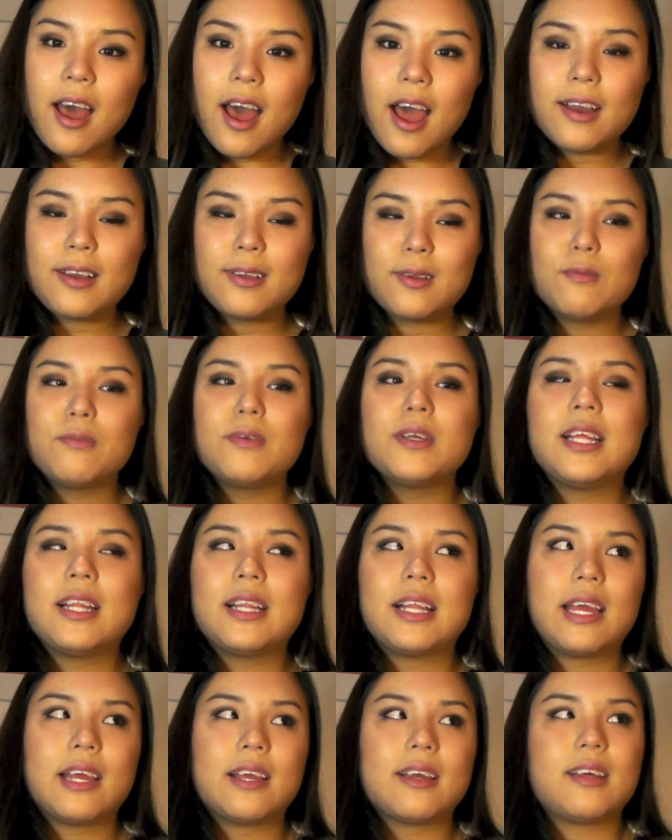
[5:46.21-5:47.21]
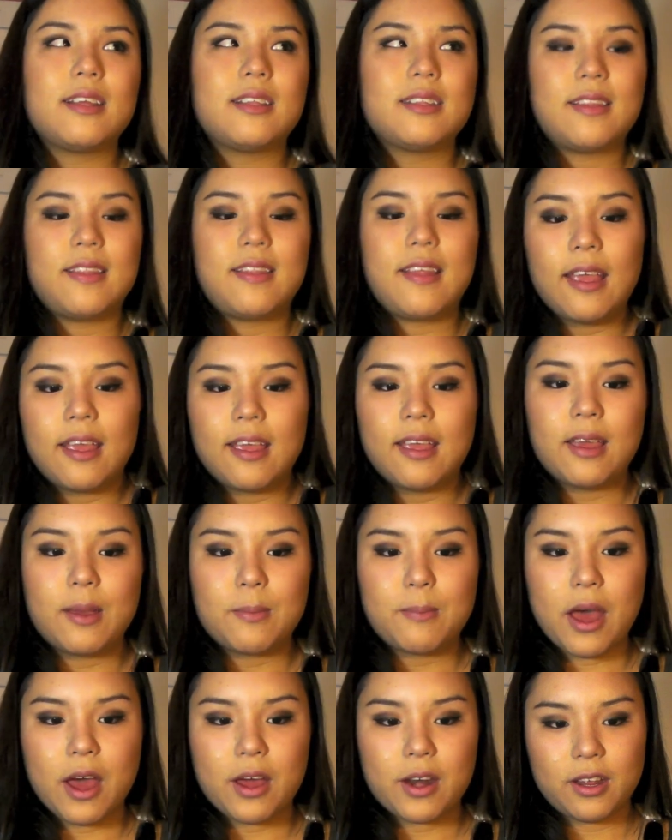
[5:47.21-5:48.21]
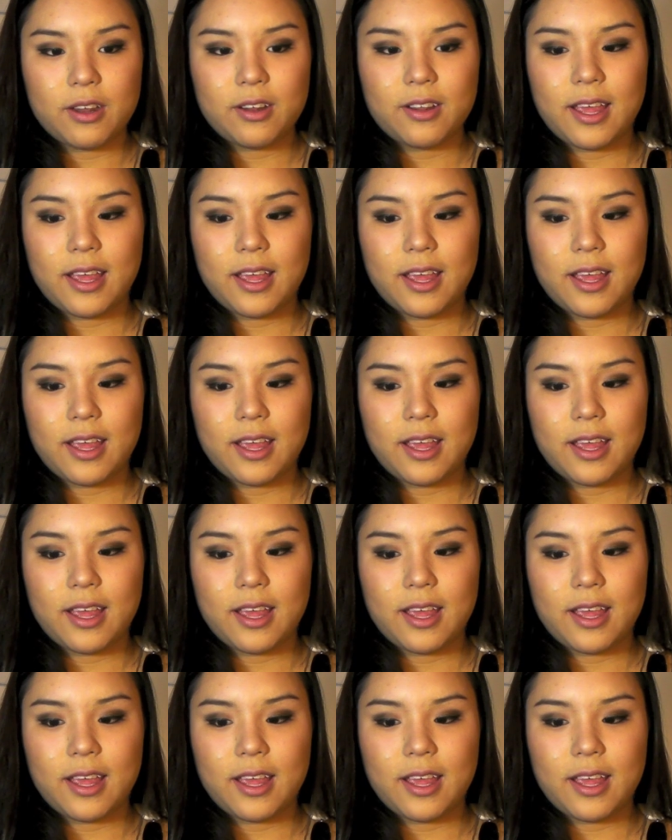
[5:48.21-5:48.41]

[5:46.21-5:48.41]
I don't really like thinking about it.